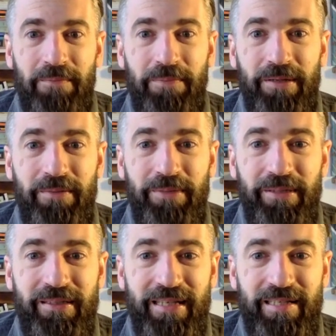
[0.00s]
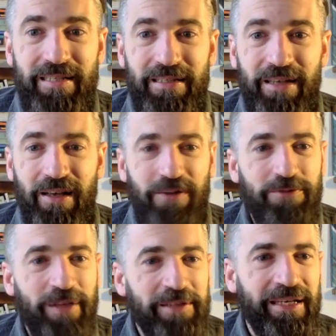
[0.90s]
but this
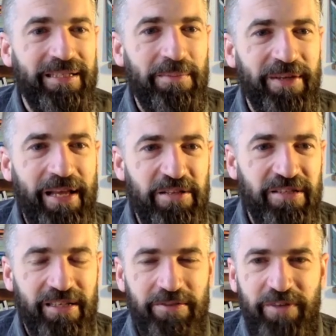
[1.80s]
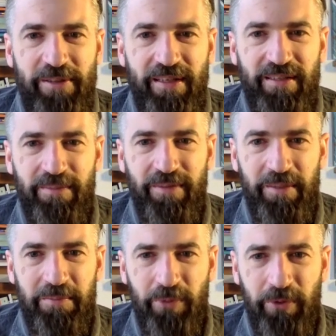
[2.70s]
felt like something else, and felt like something
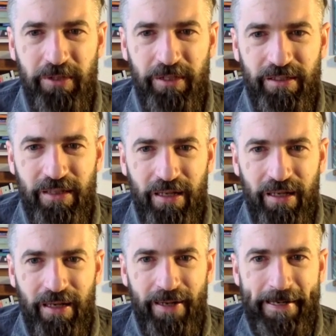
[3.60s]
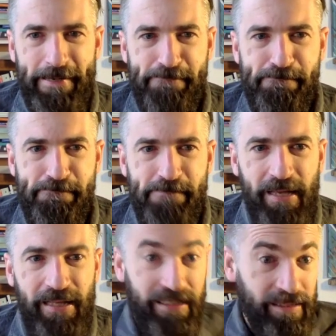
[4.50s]
important, and
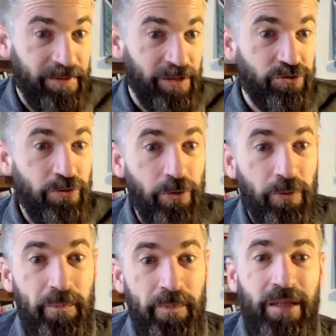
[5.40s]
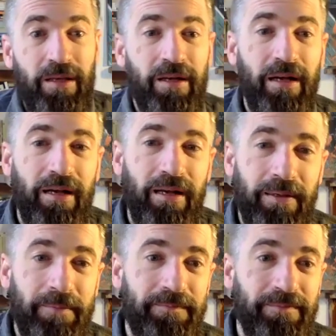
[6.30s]
like something true.
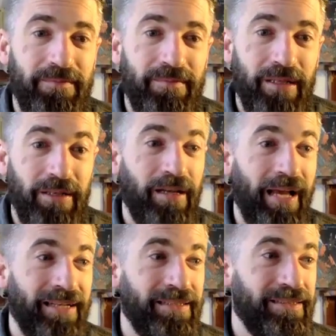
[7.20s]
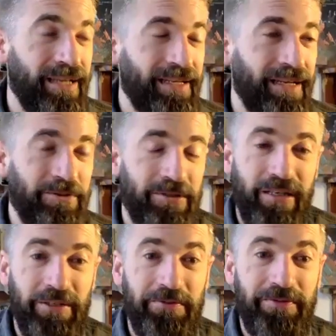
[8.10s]
And I was
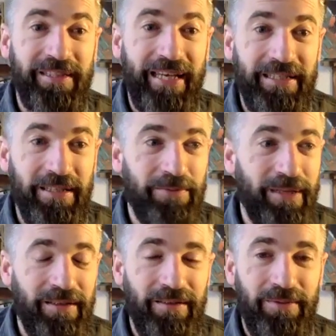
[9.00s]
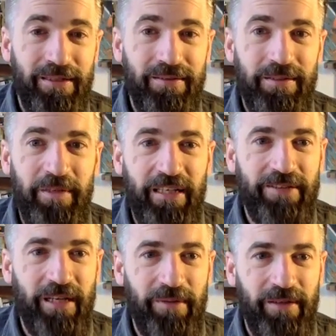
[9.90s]
kind of vindicated when speaking of
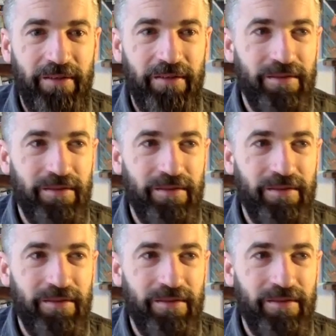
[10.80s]
Herbert